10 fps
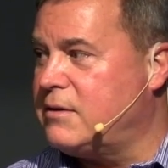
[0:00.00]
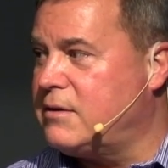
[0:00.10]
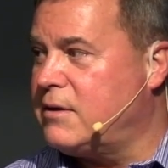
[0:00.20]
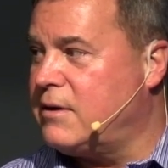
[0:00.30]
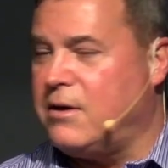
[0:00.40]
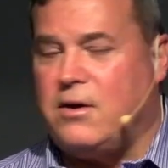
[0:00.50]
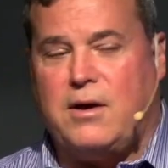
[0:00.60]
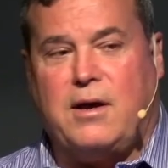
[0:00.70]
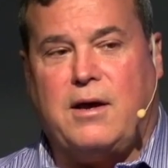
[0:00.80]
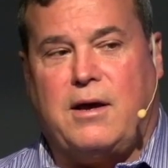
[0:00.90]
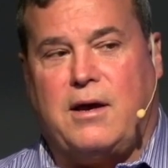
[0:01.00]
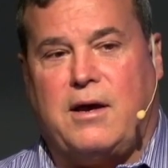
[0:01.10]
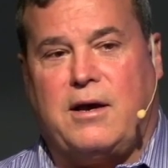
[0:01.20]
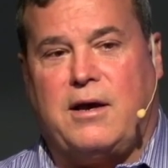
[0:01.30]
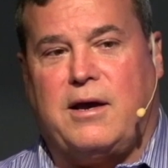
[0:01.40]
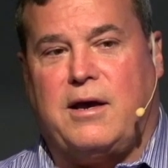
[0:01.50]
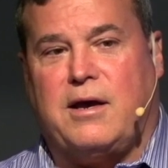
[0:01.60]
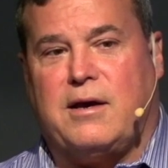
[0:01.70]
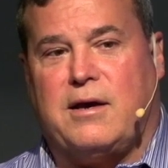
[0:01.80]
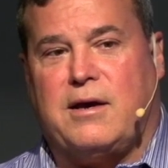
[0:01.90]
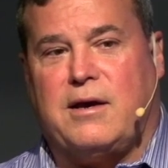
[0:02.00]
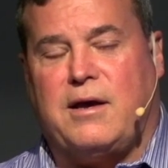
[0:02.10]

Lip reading: No one is speaking in this clip.